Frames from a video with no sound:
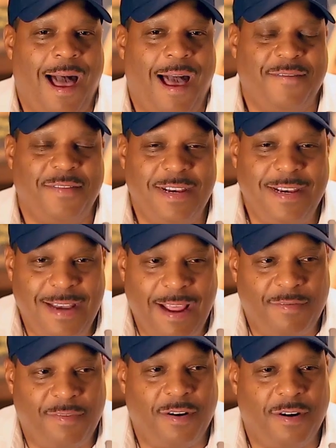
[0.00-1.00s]
I've
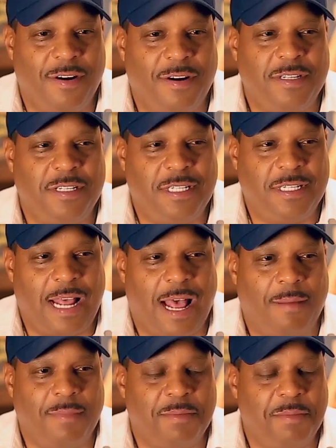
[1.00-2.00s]
never
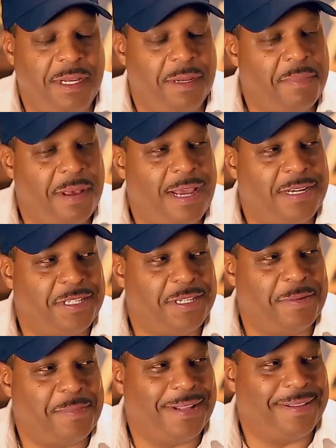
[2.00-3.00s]
stopped being
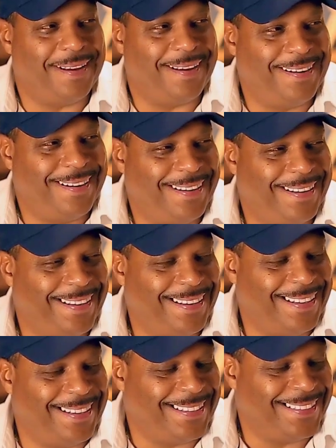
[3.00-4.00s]
passionate about
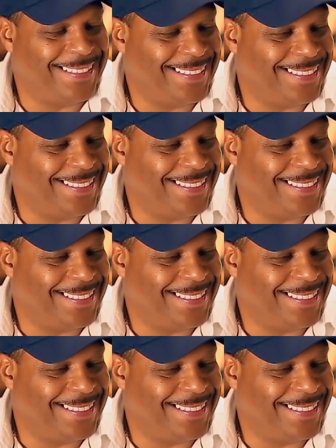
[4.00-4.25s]
that.